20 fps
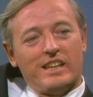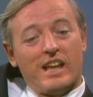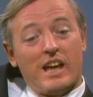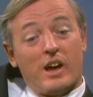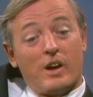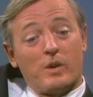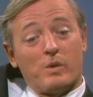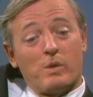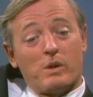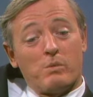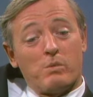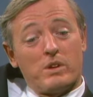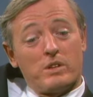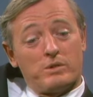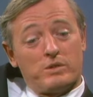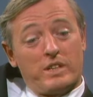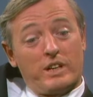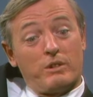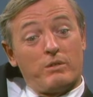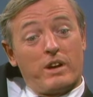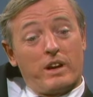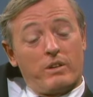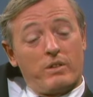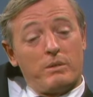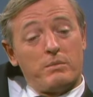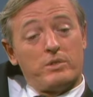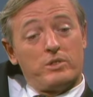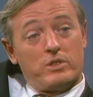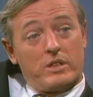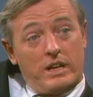Now, was Dick Gregory
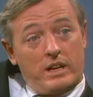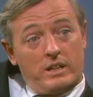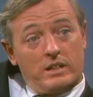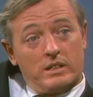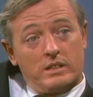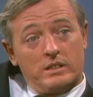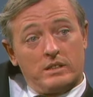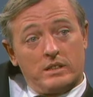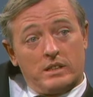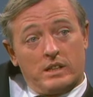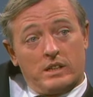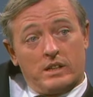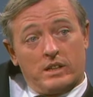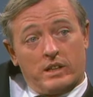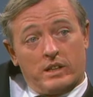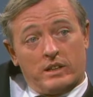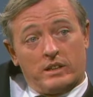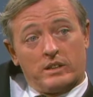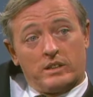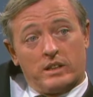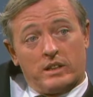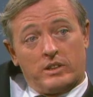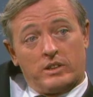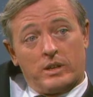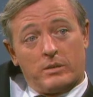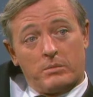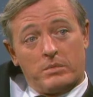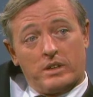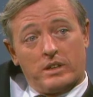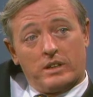mistaken in
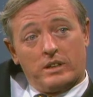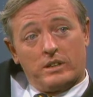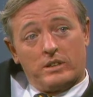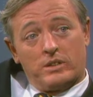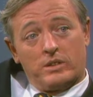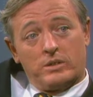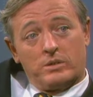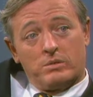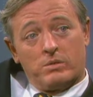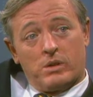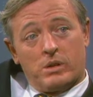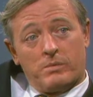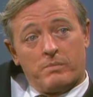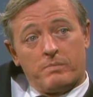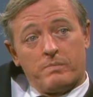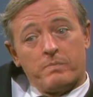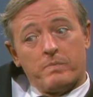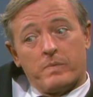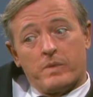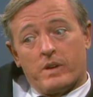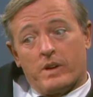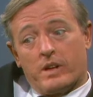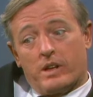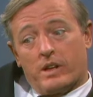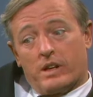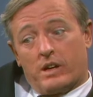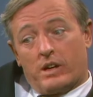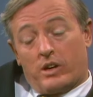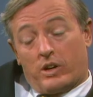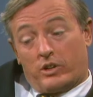attempting to
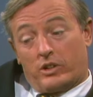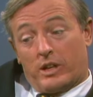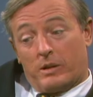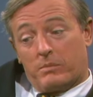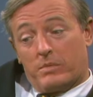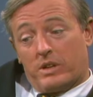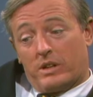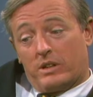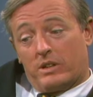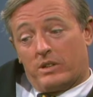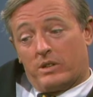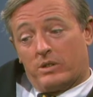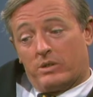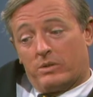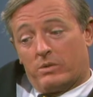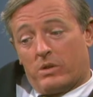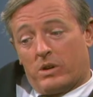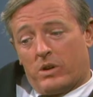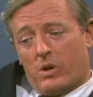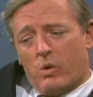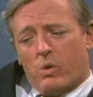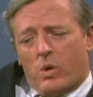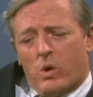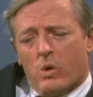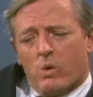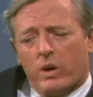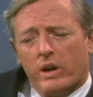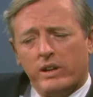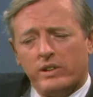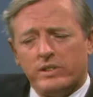
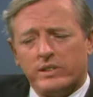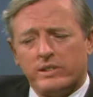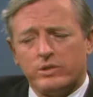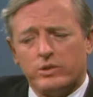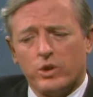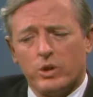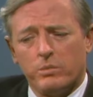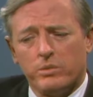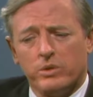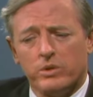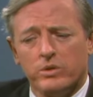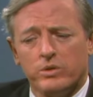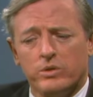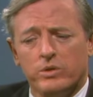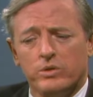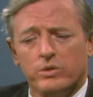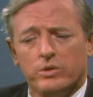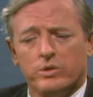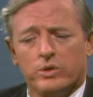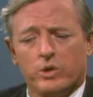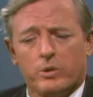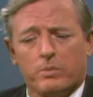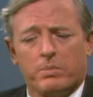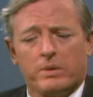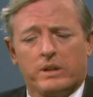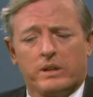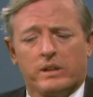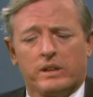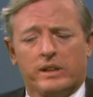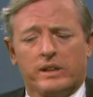what is this term you use,
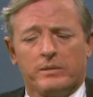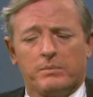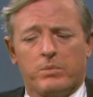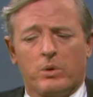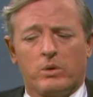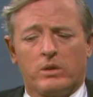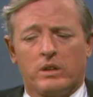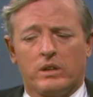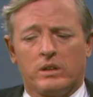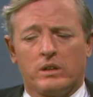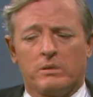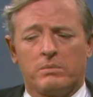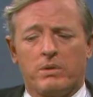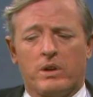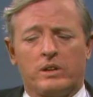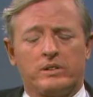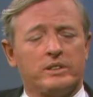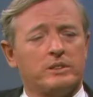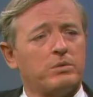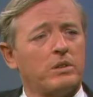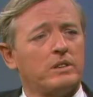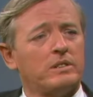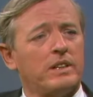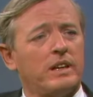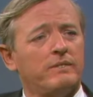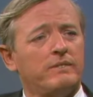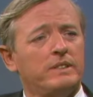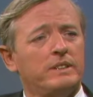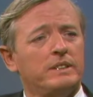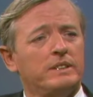usurping the political process? What does that
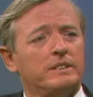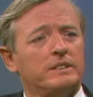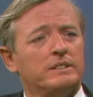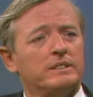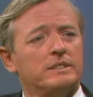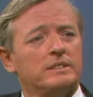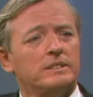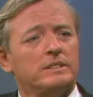mean?